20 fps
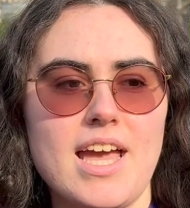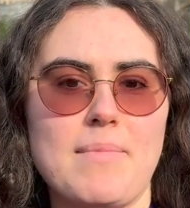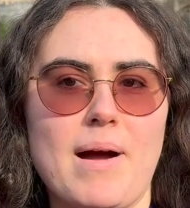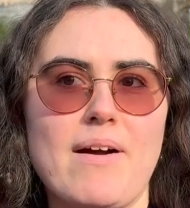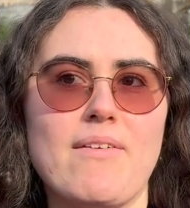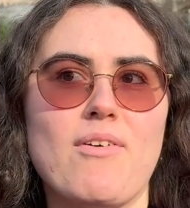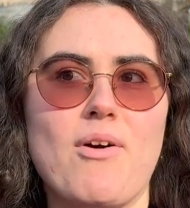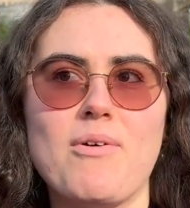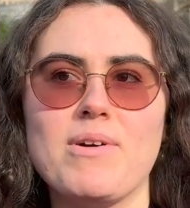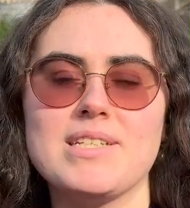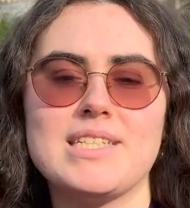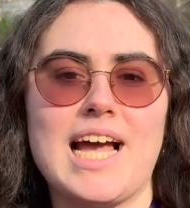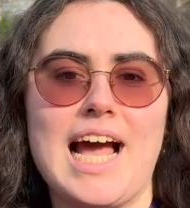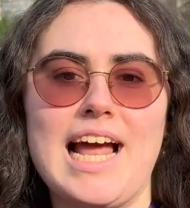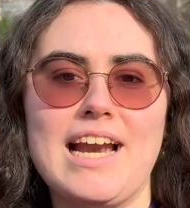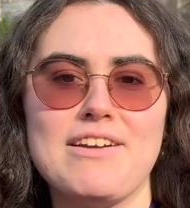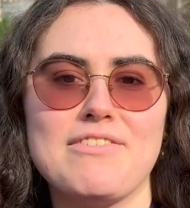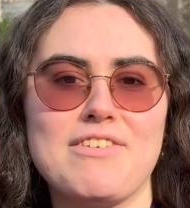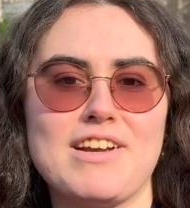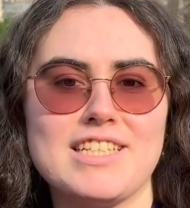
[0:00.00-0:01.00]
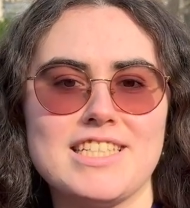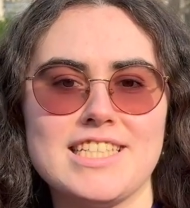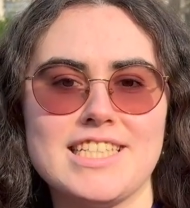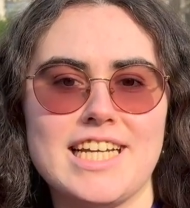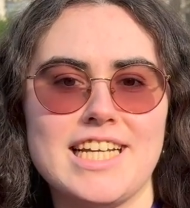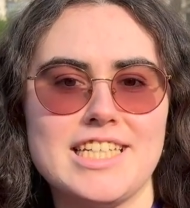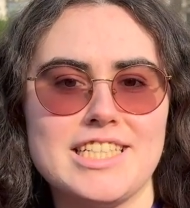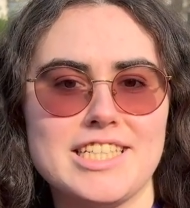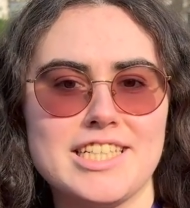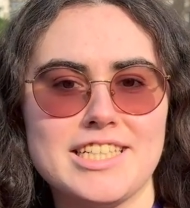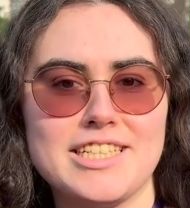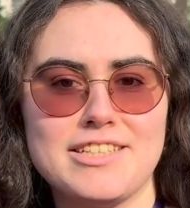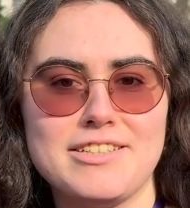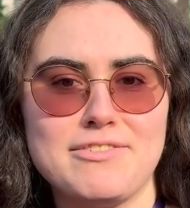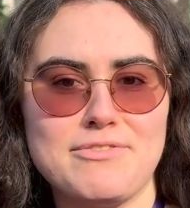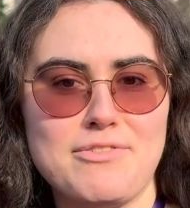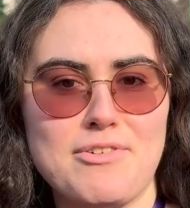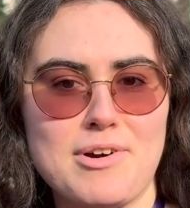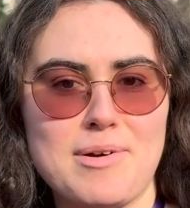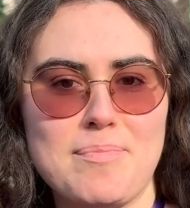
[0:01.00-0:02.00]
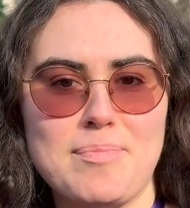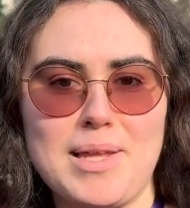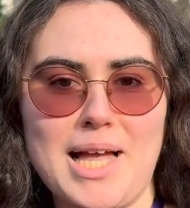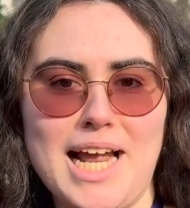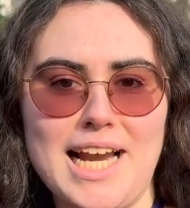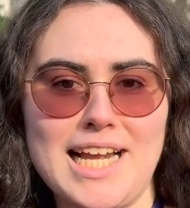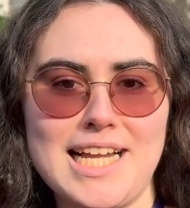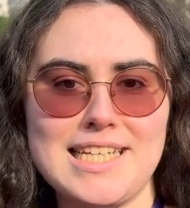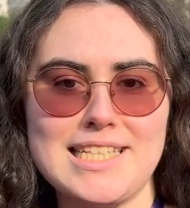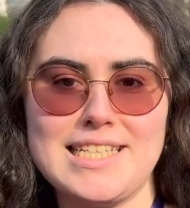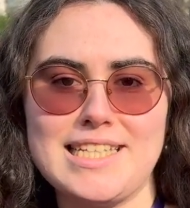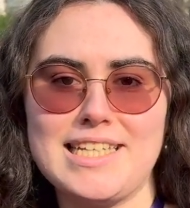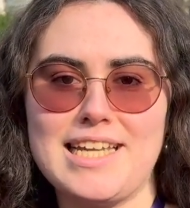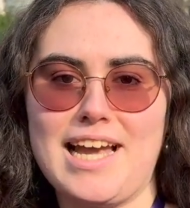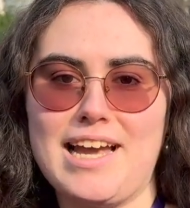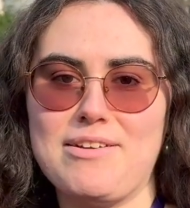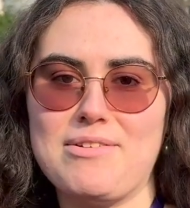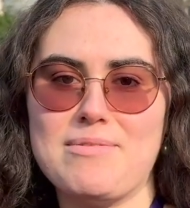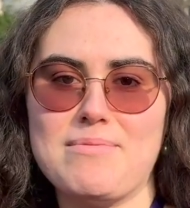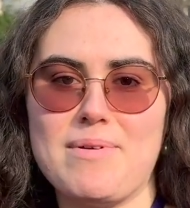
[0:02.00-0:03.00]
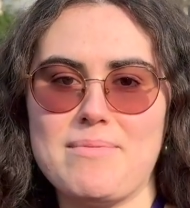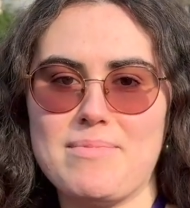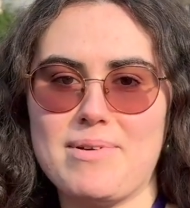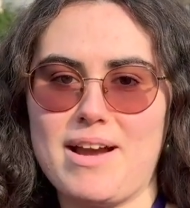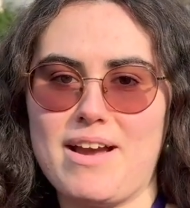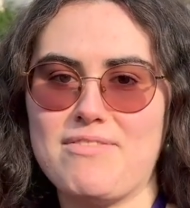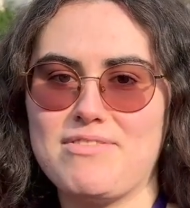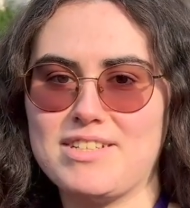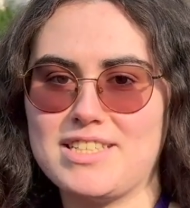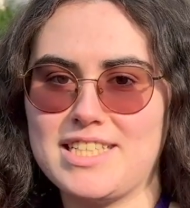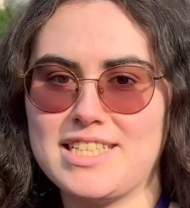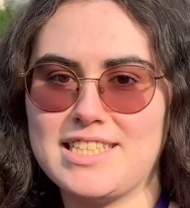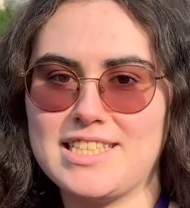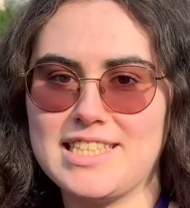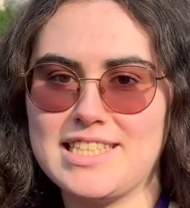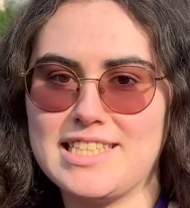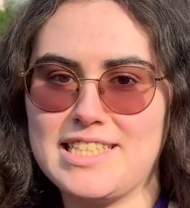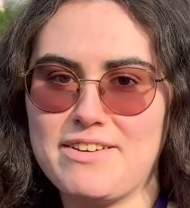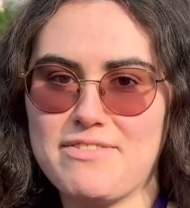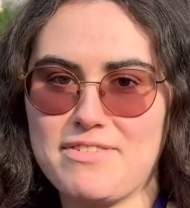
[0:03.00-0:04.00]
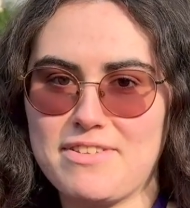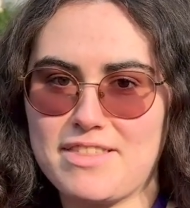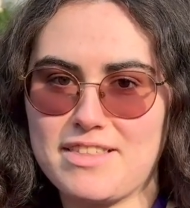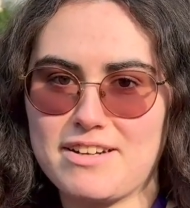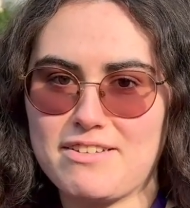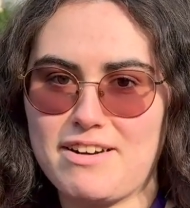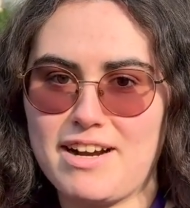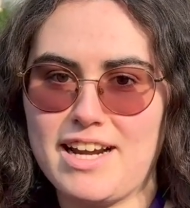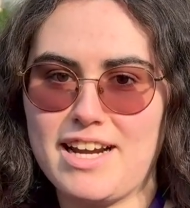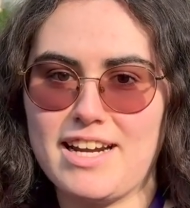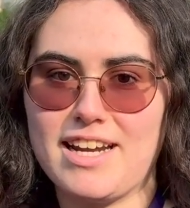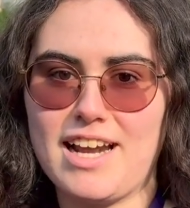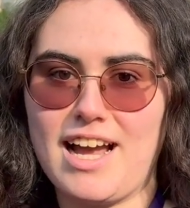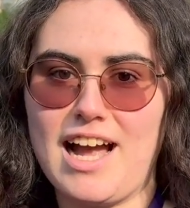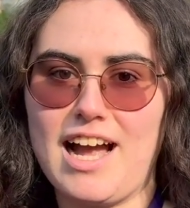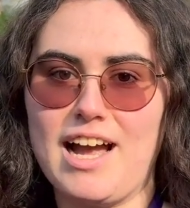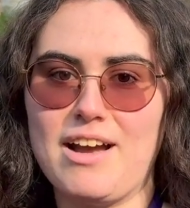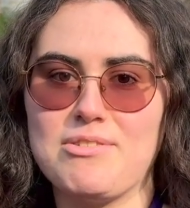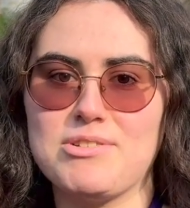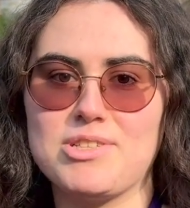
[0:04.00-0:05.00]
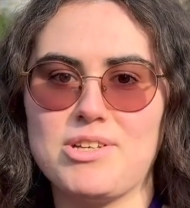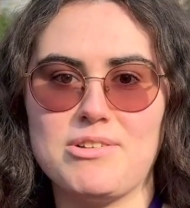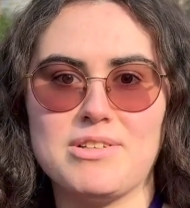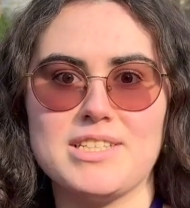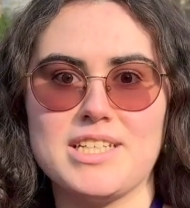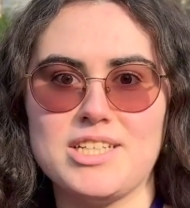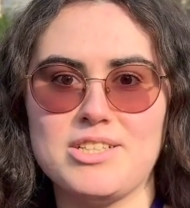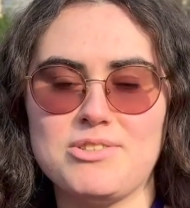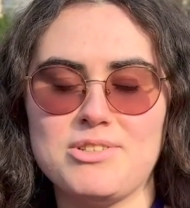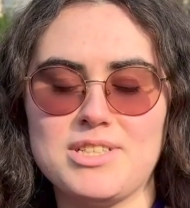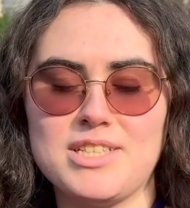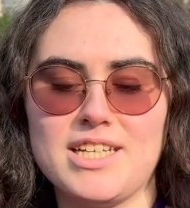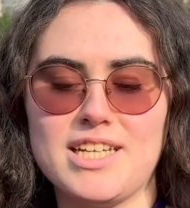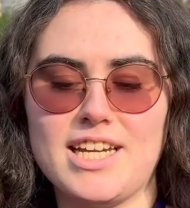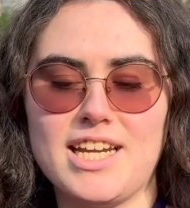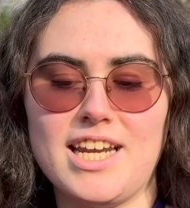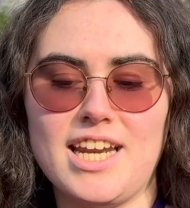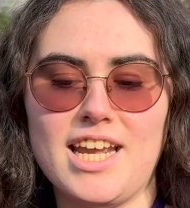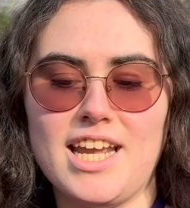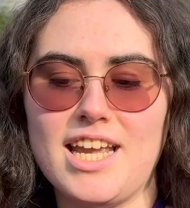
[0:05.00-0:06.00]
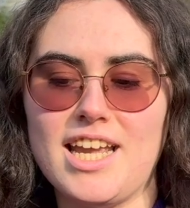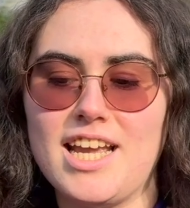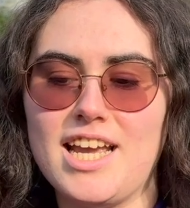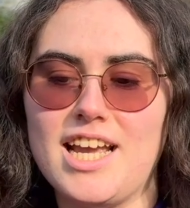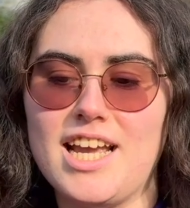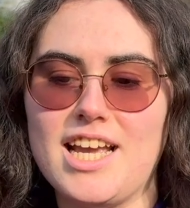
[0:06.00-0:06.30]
I've always had a fascination for planets. I remember ever since in 7th grade I was always interested in it.